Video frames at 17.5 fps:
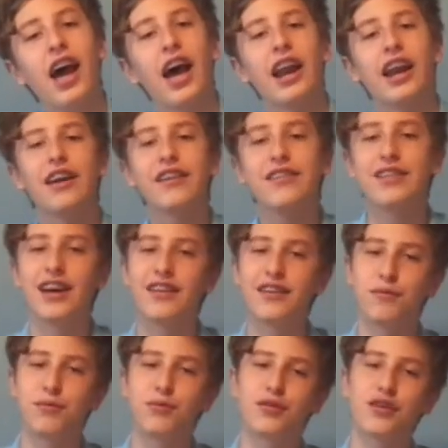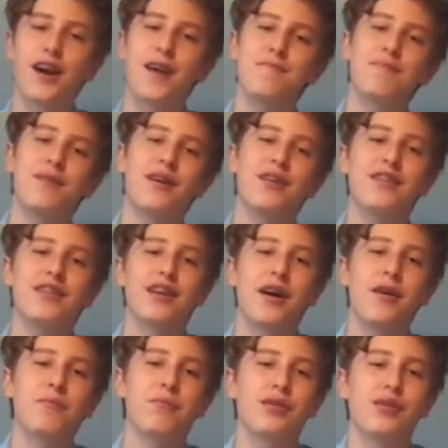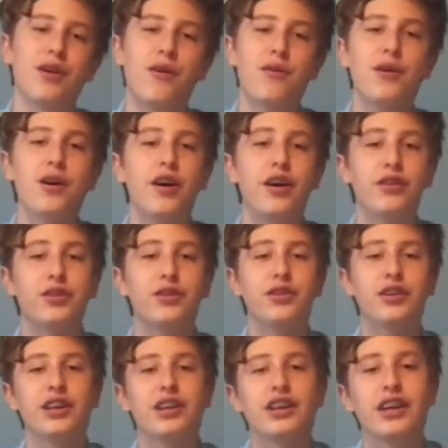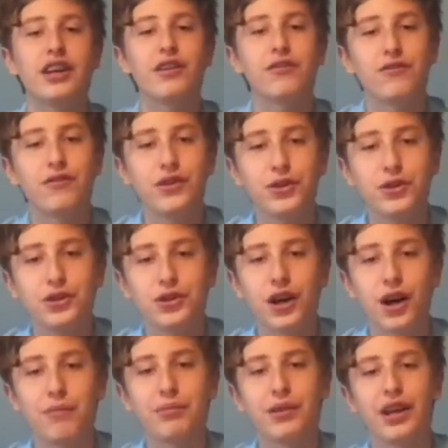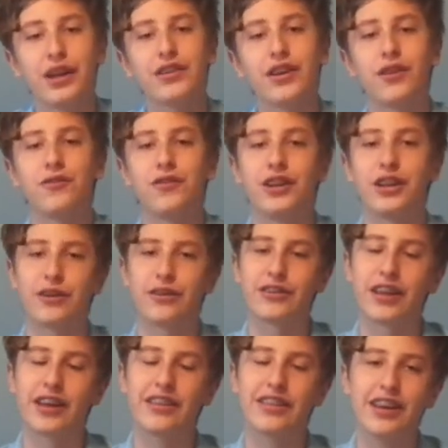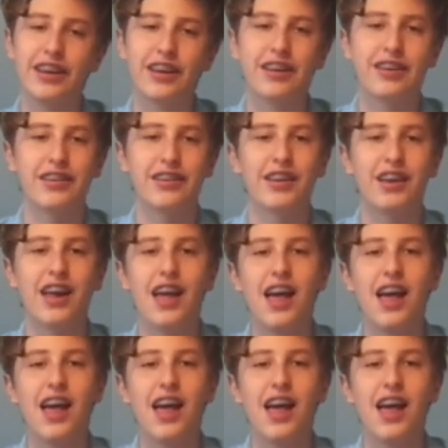and hit that subscribe button down below so you can get future updates on videos like this.